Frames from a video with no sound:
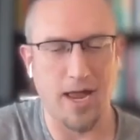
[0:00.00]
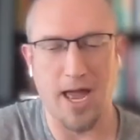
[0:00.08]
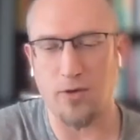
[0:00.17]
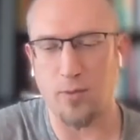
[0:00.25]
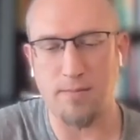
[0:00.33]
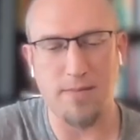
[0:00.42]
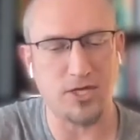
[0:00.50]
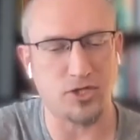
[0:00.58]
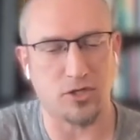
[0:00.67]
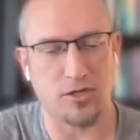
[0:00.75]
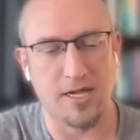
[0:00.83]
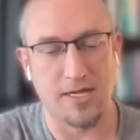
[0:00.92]
how do we
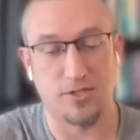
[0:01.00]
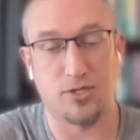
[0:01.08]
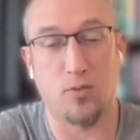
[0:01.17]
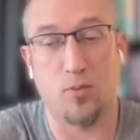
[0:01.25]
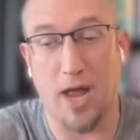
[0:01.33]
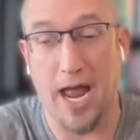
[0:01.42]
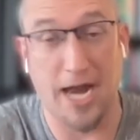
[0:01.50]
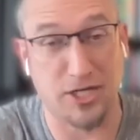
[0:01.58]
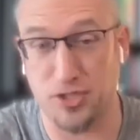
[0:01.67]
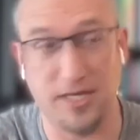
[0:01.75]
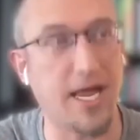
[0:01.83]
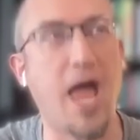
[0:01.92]
measure? So
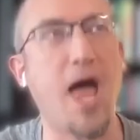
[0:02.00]
actually,